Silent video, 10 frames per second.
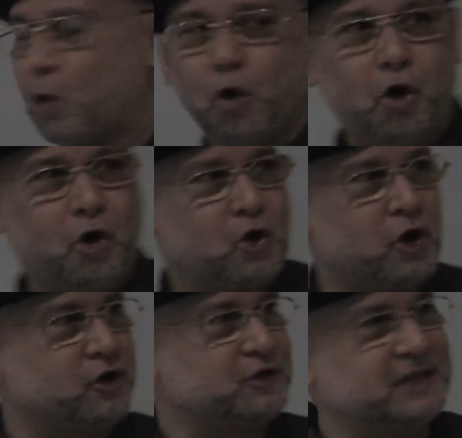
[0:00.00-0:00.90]
Oh,
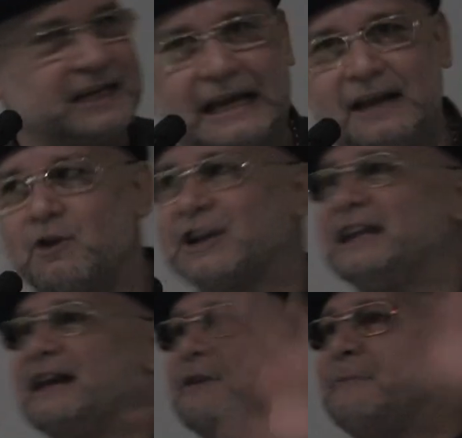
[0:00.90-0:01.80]
court don't sit, huh?
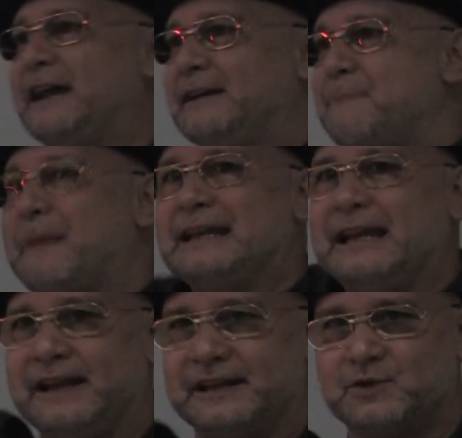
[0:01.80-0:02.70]
Okay, never mind. Then
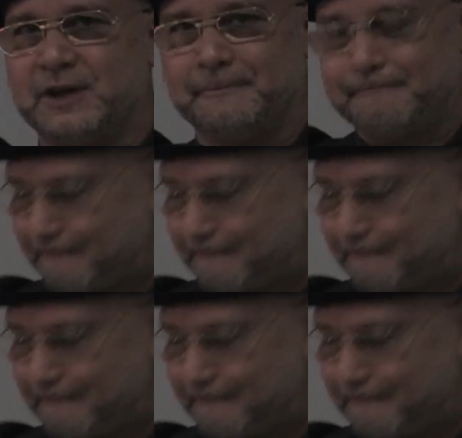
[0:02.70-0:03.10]
Monday next week.